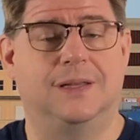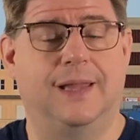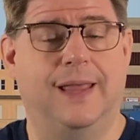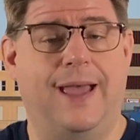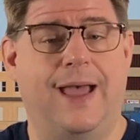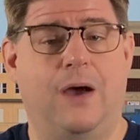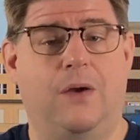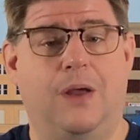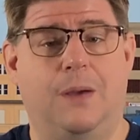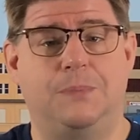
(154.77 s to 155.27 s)

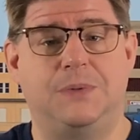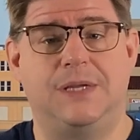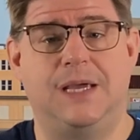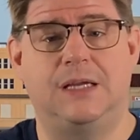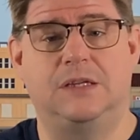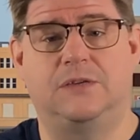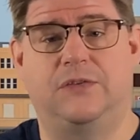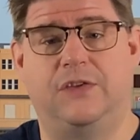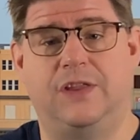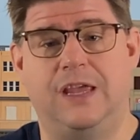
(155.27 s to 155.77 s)
layout
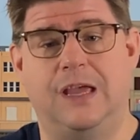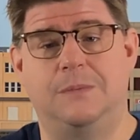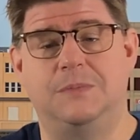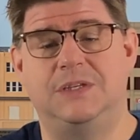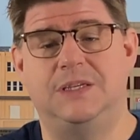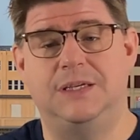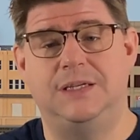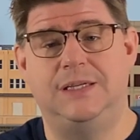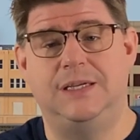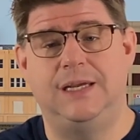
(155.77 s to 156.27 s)
updates for the
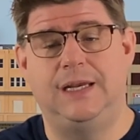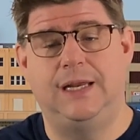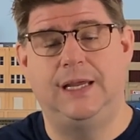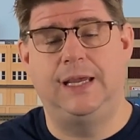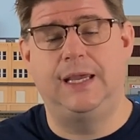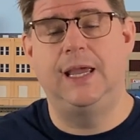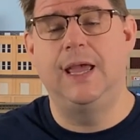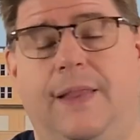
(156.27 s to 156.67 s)
MCTD,